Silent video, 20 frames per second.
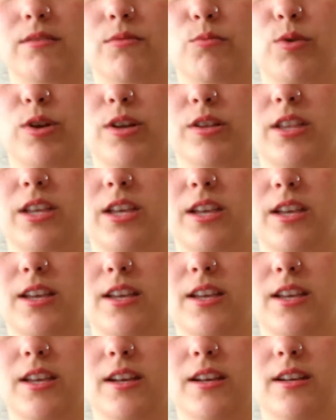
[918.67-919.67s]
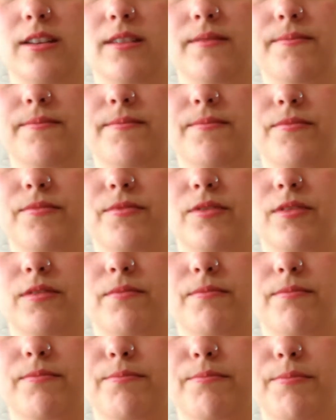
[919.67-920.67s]
Where the,
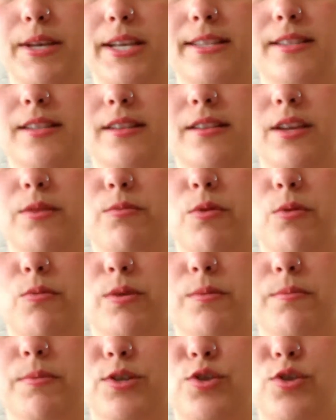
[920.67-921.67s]
basically what would be